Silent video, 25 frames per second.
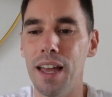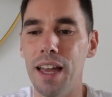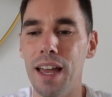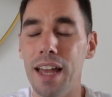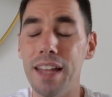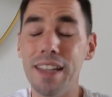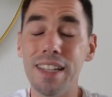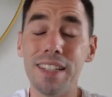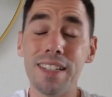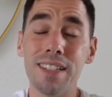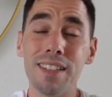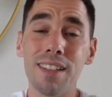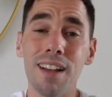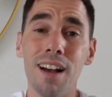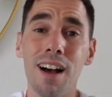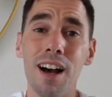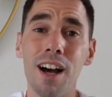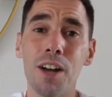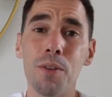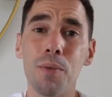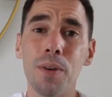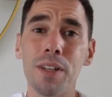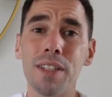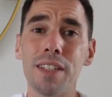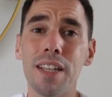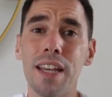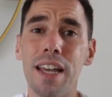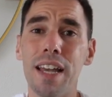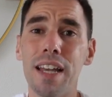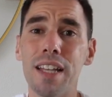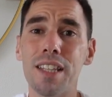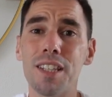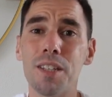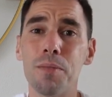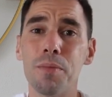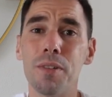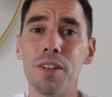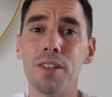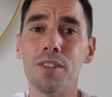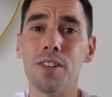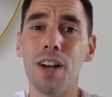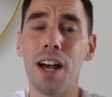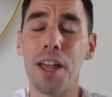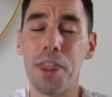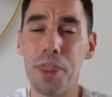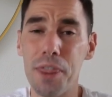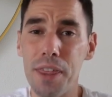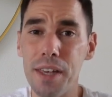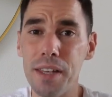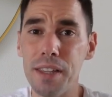And this is a hard one to answer because
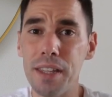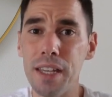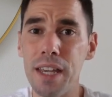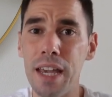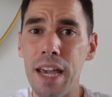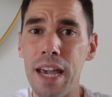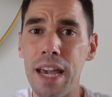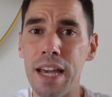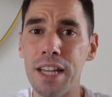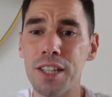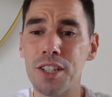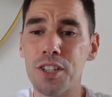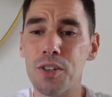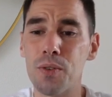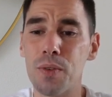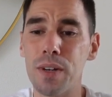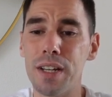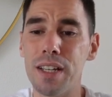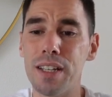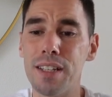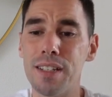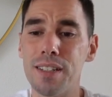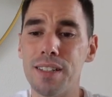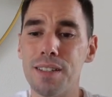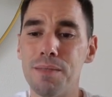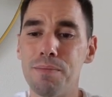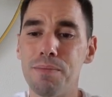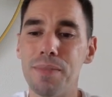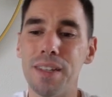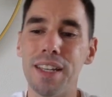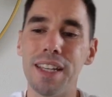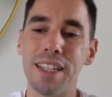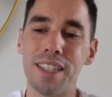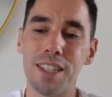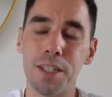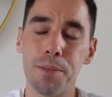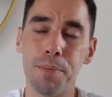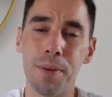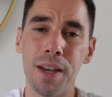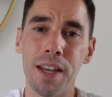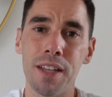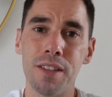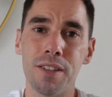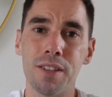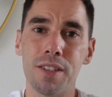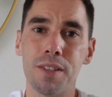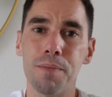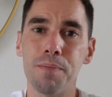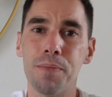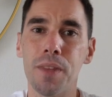I think the answer is, it
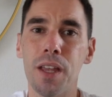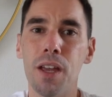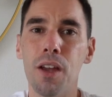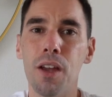depends.